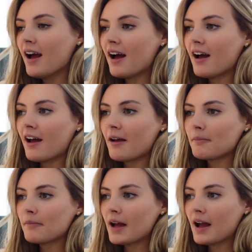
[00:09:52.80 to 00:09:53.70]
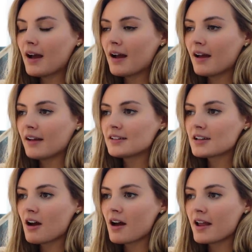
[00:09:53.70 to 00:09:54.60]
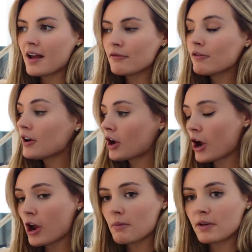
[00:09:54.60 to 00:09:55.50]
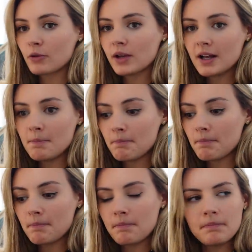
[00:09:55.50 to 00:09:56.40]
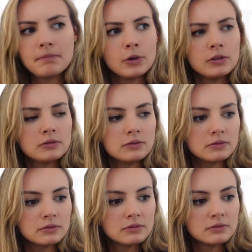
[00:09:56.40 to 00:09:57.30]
And I have run home, I've quickly, ooh,